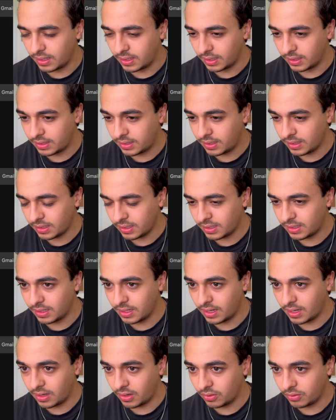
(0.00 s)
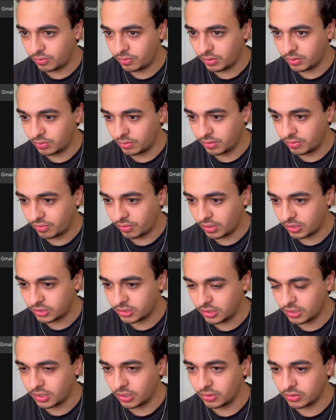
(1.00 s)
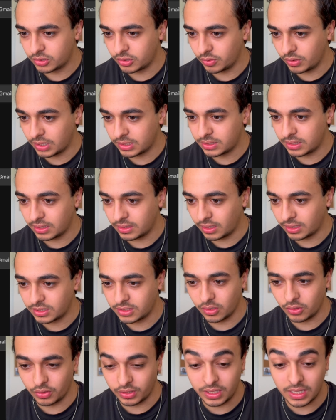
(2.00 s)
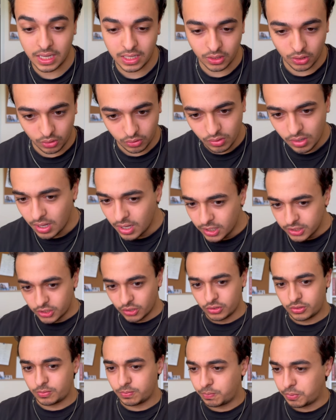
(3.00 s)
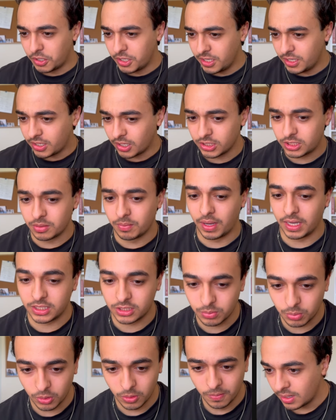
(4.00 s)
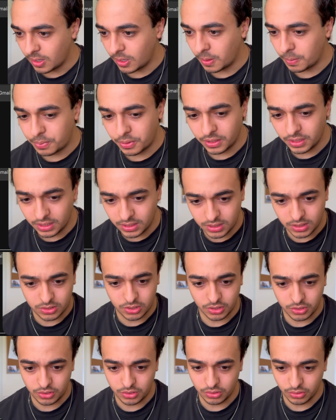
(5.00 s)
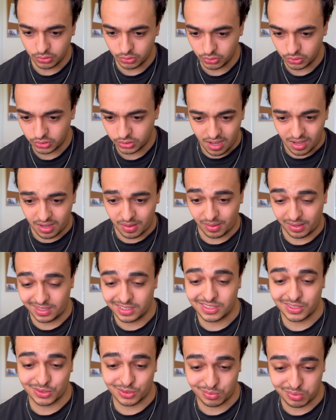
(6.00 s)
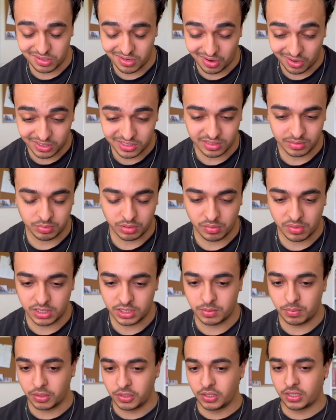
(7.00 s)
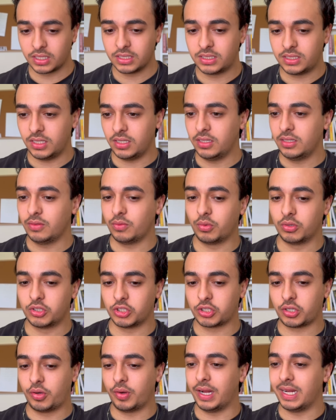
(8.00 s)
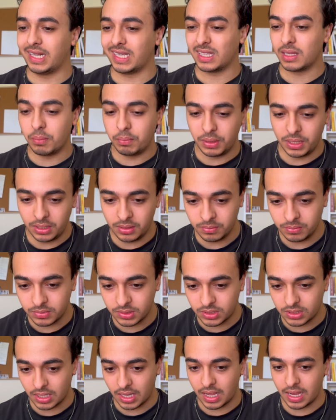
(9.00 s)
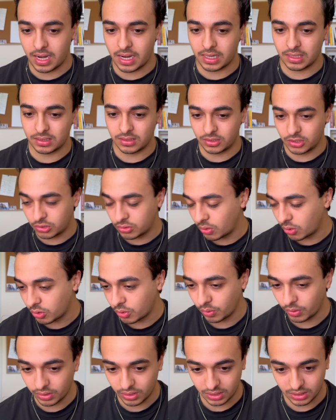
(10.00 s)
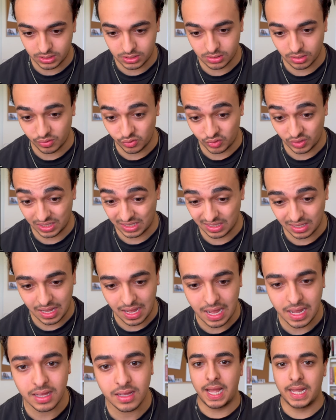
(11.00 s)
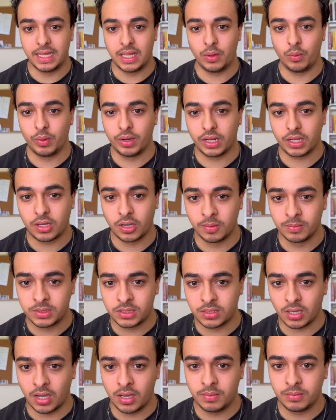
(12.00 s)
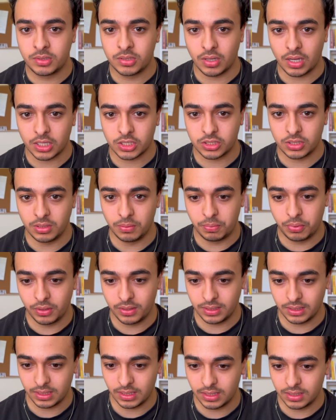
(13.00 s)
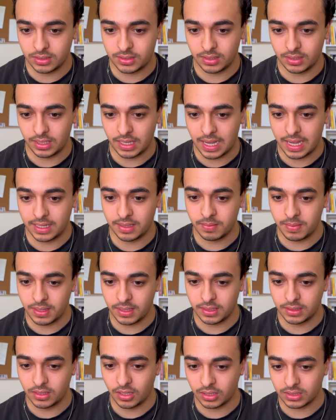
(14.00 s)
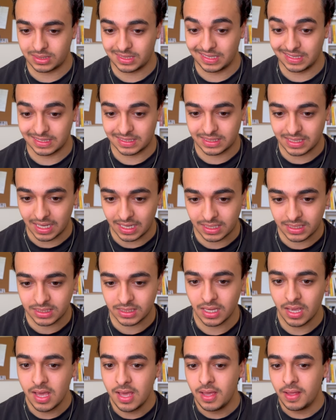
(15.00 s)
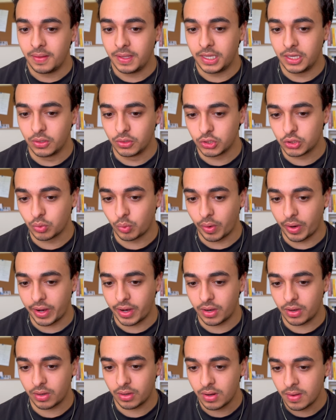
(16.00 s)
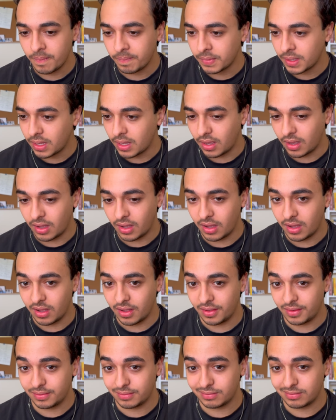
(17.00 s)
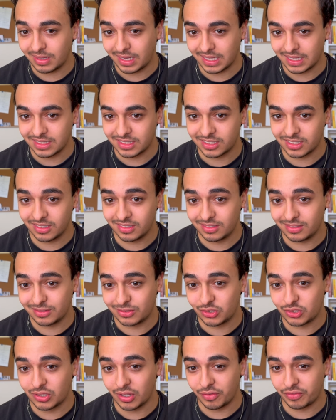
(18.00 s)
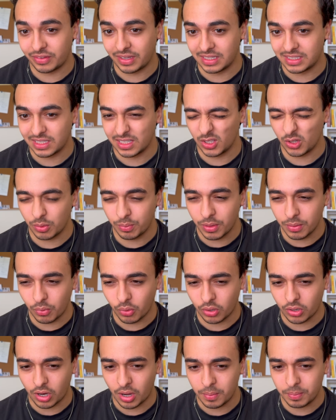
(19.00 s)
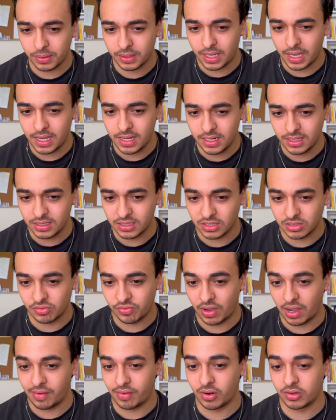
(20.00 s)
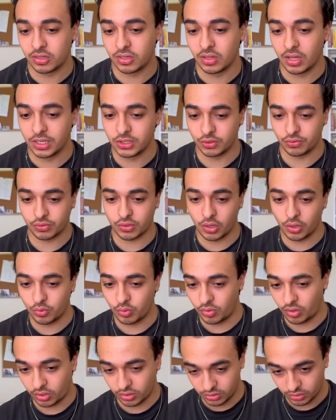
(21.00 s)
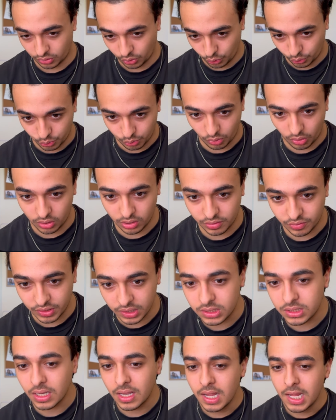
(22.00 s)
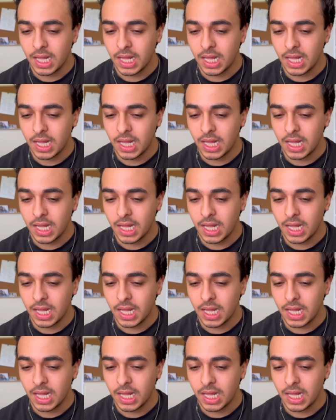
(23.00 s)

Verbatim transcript: And I think now if we refresh, there you go. So it has nice little yellow. So it's pretty customizable, uh, pretty easy to use. Um, I guess this is pretty hard to implement, but you can see we're just creating the beams and the stroke width and stuff like that. And then when it comes time to actually putting it into the animated.tsx, here's where, uh, I guess stuff gets a little bit more complicated. This is 500 lines of code. We're not going to go through all of it.